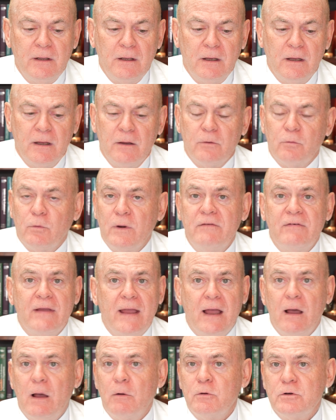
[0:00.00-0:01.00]

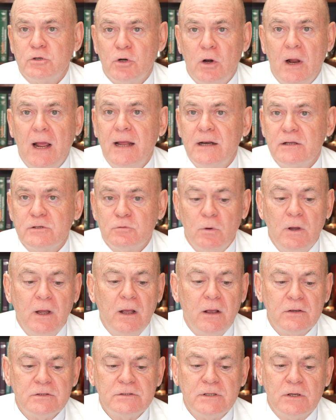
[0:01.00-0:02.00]
Reval, I would try it as
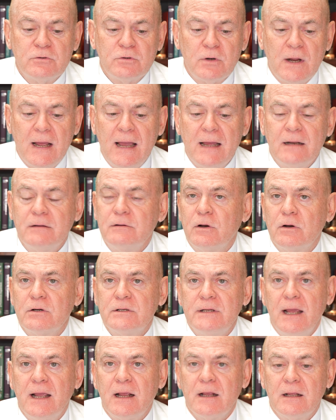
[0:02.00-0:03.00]
well. So try
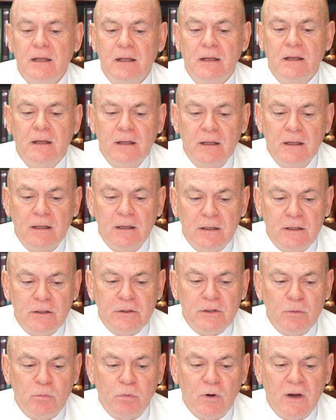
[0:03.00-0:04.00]
Nurtec,
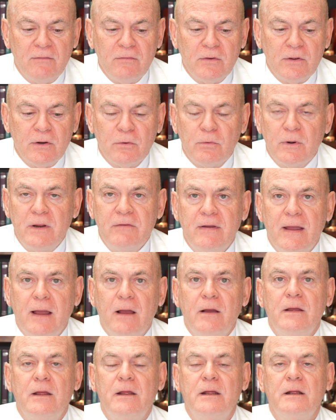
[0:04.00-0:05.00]
Ubrevely or
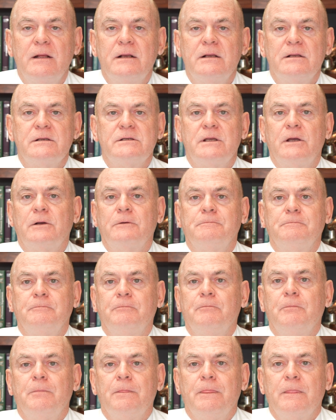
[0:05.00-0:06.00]
Reval. So
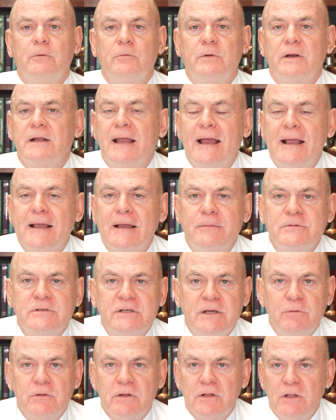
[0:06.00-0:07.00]
when a guy comes
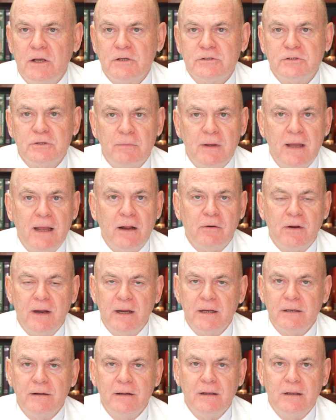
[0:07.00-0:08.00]
in with cluster
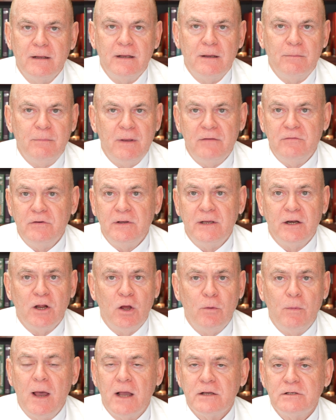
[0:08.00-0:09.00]
migraine, man, if you get
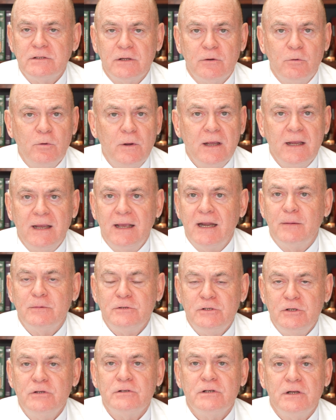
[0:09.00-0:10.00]
home oxygen quick, get it.
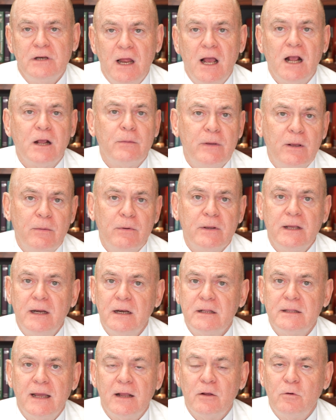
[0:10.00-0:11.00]
But you're usually not going to be able to get
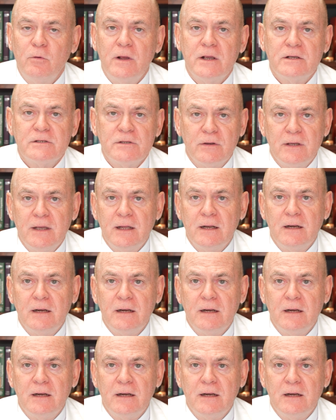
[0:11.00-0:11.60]
it that quick. So